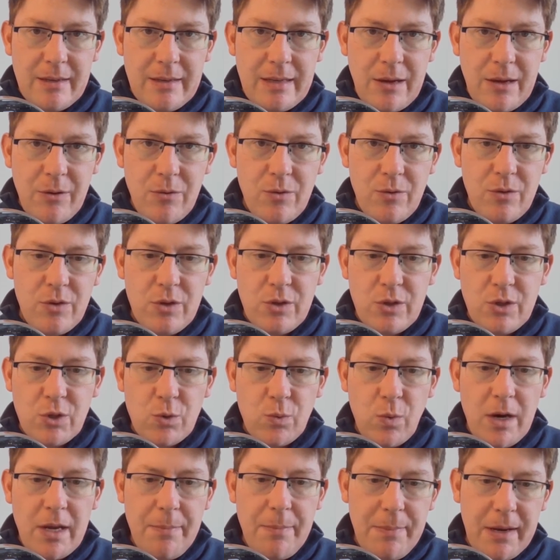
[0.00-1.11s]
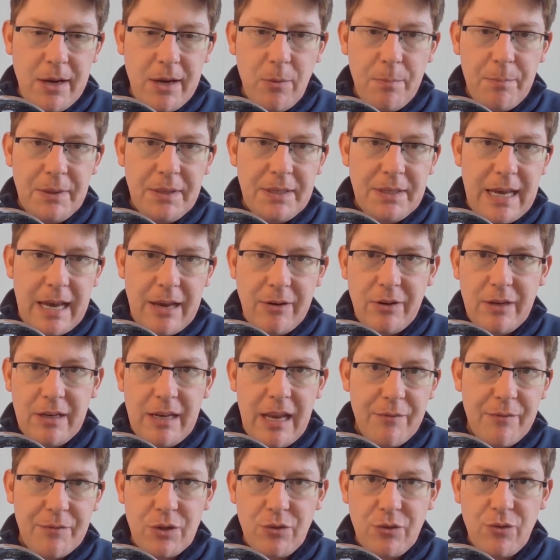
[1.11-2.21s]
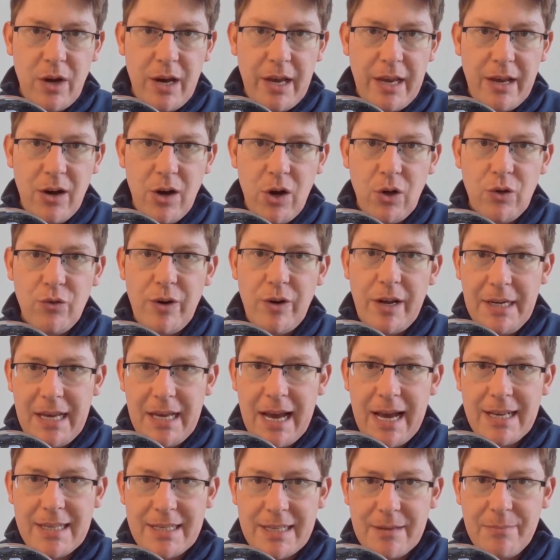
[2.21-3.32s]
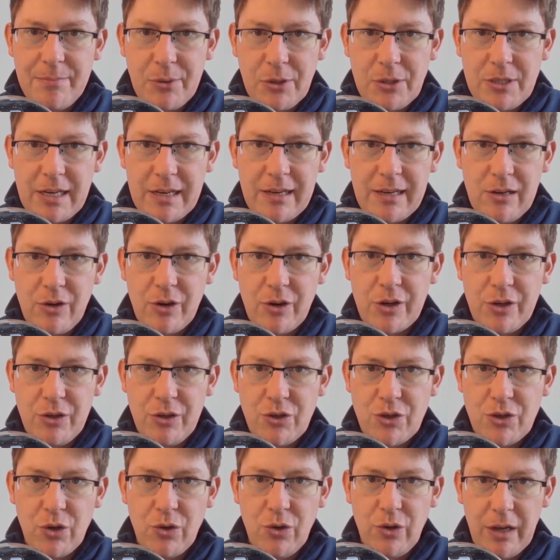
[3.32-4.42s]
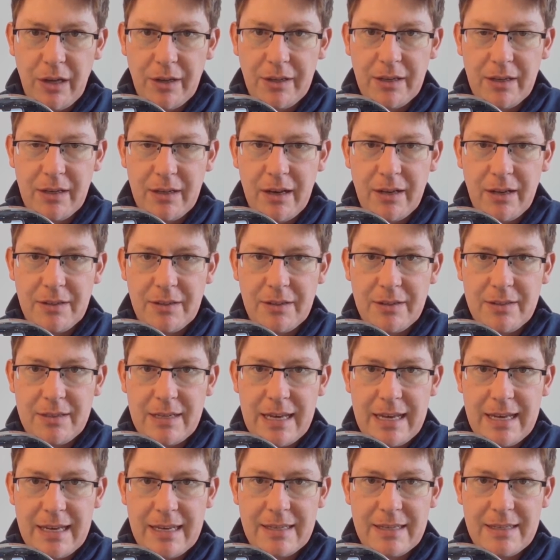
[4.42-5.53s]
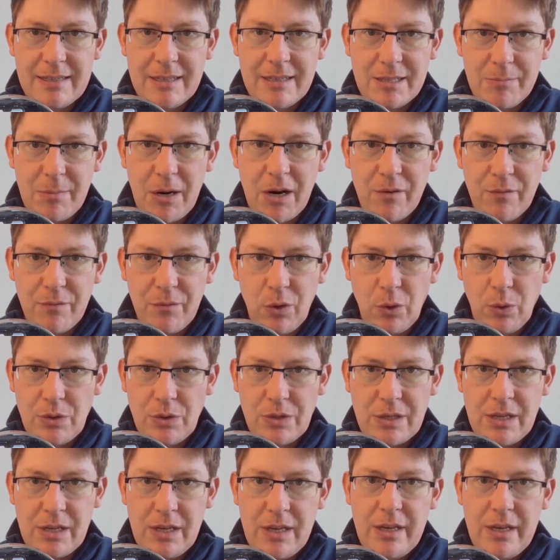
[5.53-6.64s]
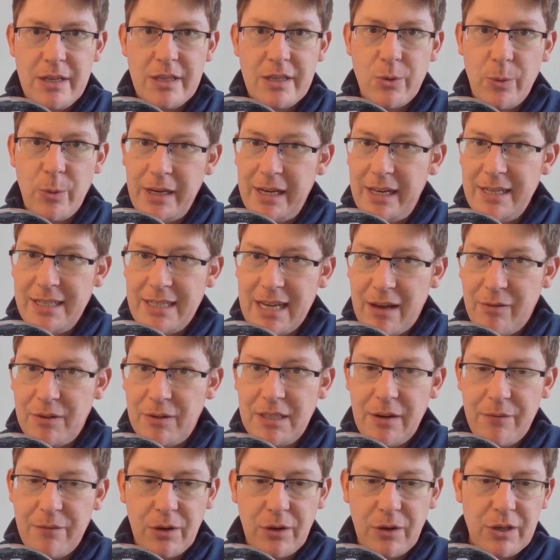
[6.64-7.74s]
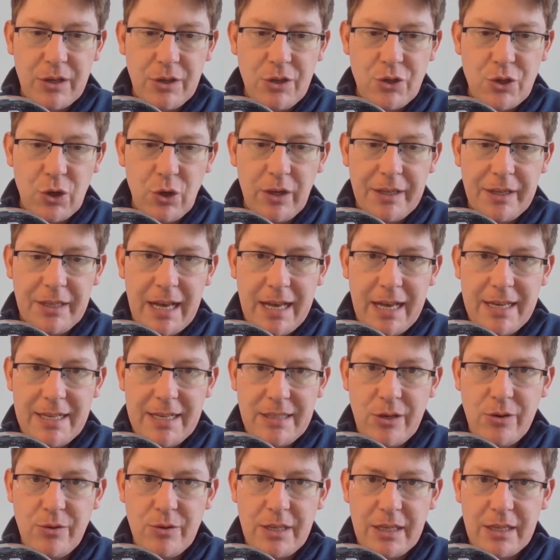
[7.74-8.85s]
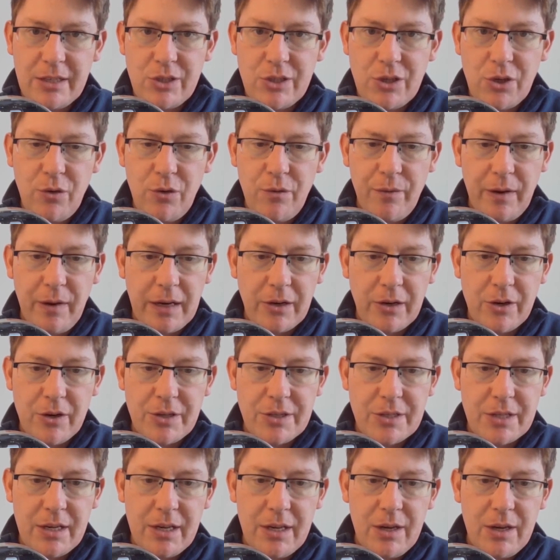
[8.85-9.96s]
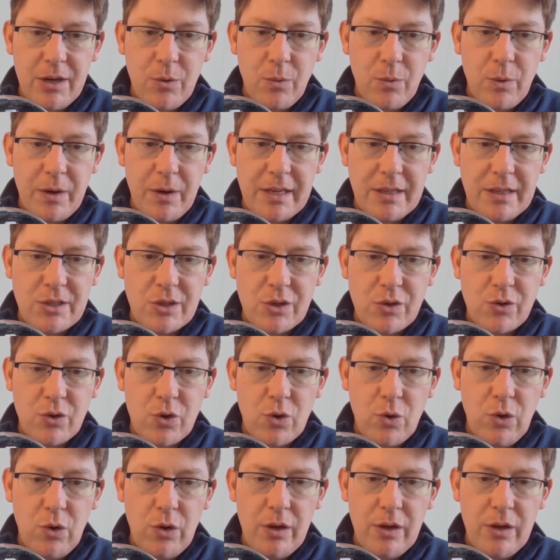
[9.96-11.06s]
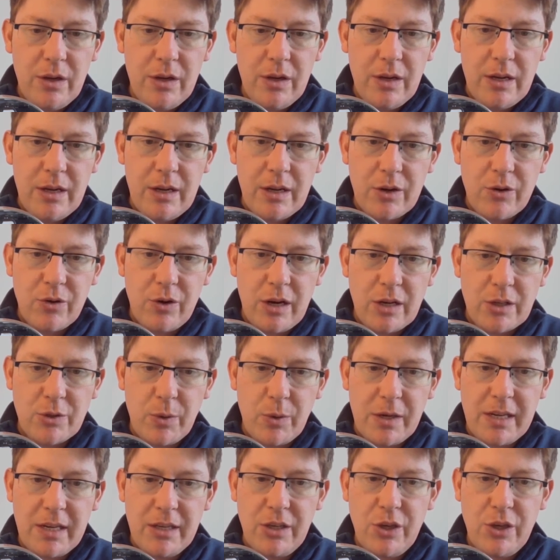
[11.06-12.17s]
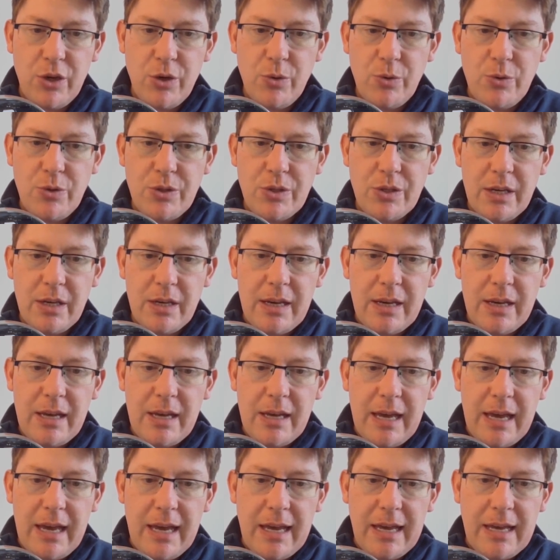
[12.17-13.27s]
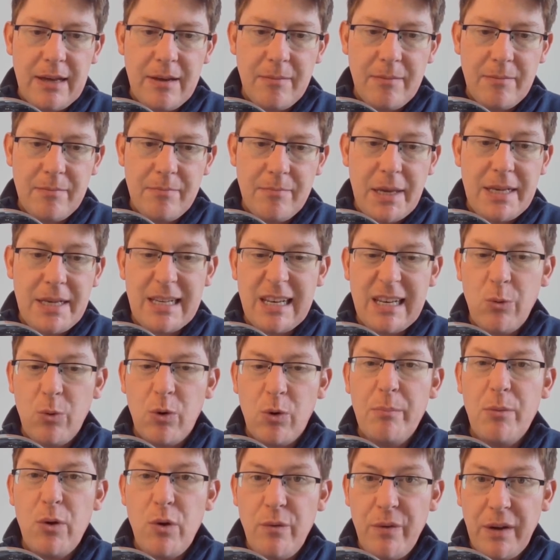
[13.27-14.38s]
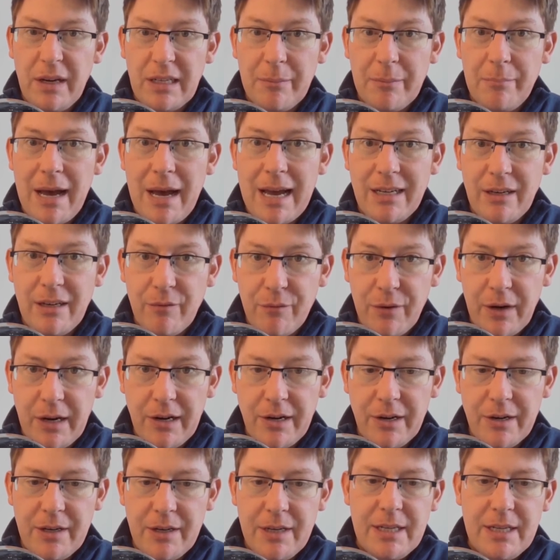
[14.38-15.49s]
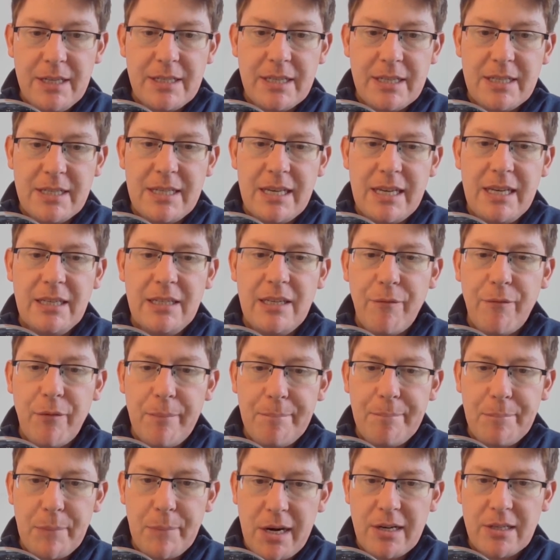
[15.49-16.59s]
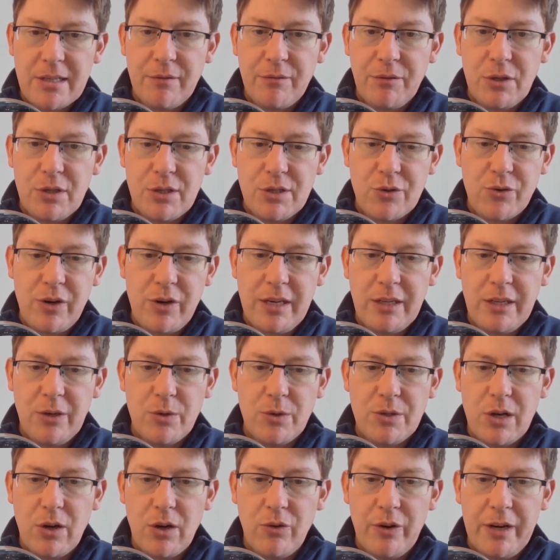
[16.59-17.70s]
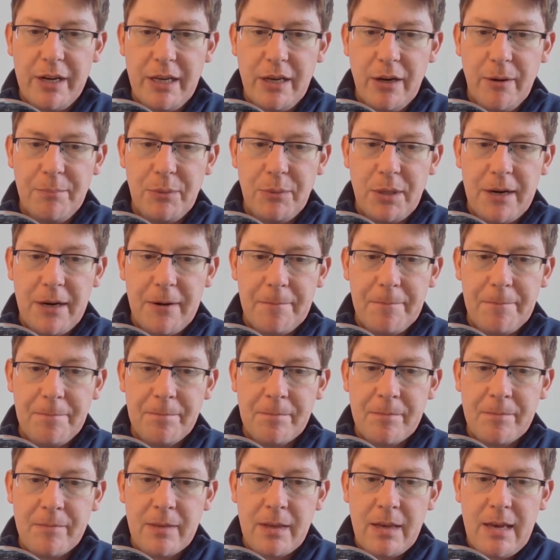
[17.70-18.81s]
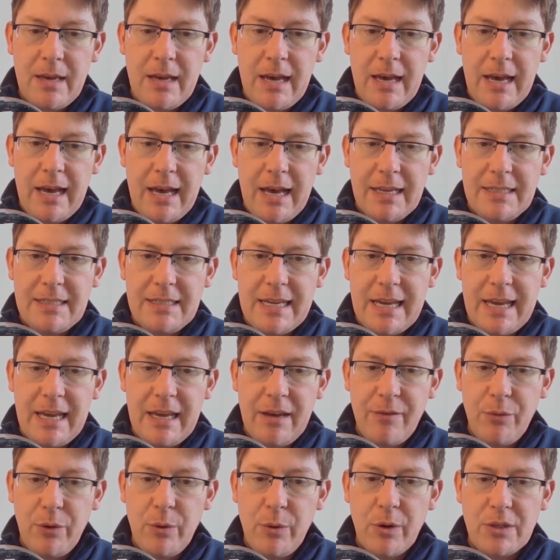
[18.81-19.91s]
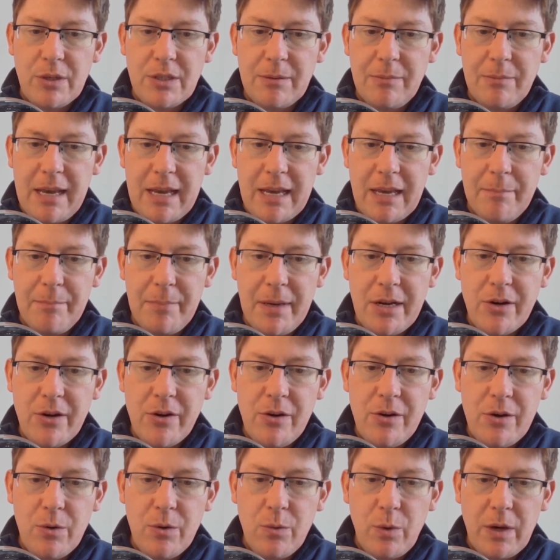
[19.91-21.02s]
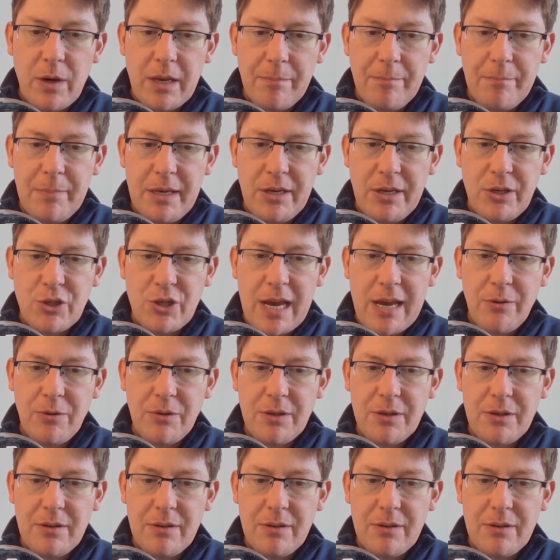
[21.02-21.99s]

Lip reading: Now, swiping up and down and left and right already has a particular control on smartphones. So we need to have a different control, and that is using 2 fingers. We can scroll across. We can use, basically we're moving the magnifier to see a different part of the screen that was already up there. And if we want to make it bigger, we can pinch out,